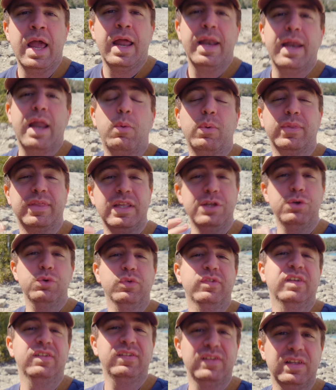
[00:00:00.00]
Now, with the new
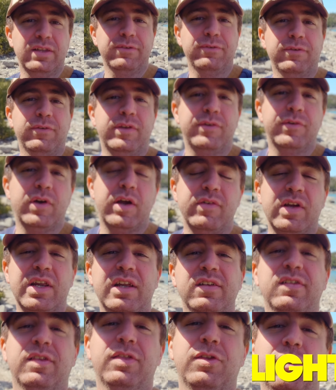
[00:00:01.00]
16-55, it
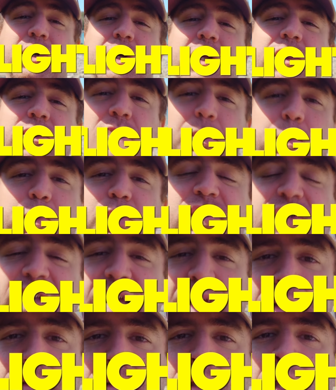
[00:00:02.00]
is
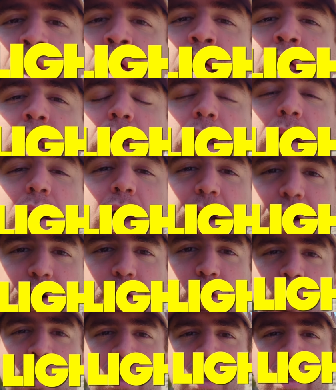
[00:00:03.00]
33%
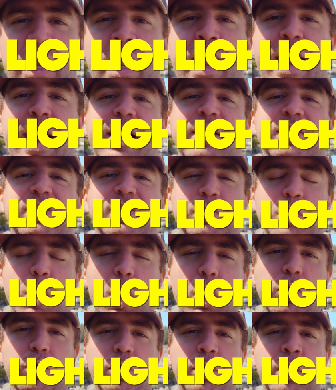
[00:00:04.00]
lighter and
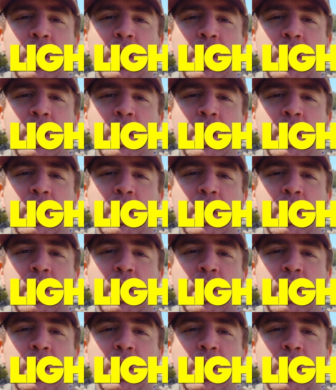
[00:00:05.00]
smaller.